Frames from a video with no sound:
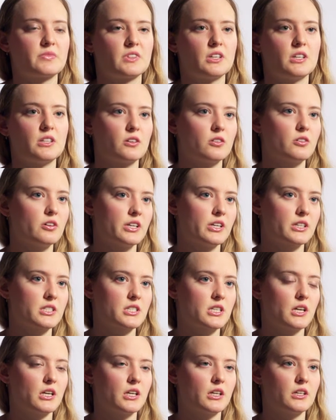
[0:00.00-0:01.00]
in the clinic
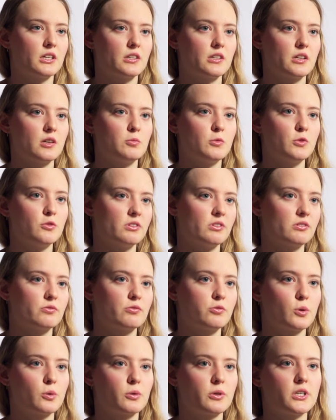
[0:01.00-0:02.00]
setting, and then moving
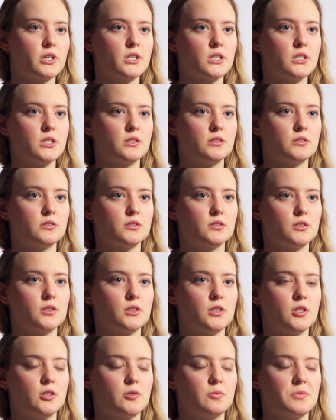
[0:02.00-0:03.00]
forward
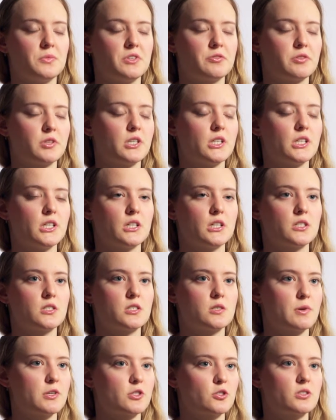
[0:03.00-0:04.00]
if they needed
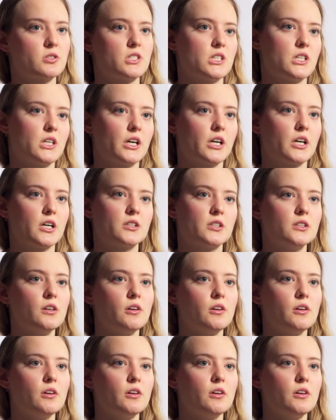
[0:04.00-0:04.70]
specialty care.